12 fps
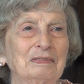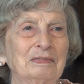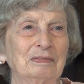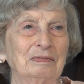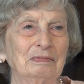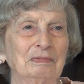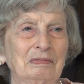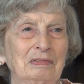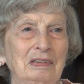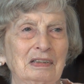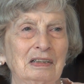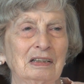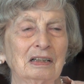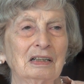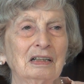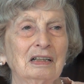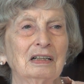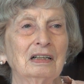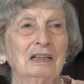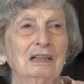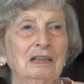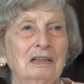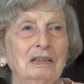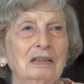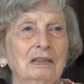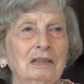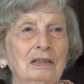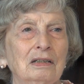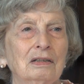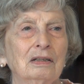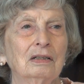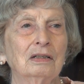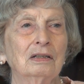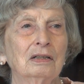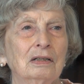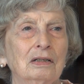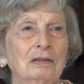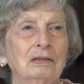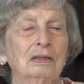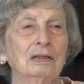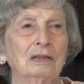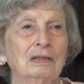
uh, many people after retirement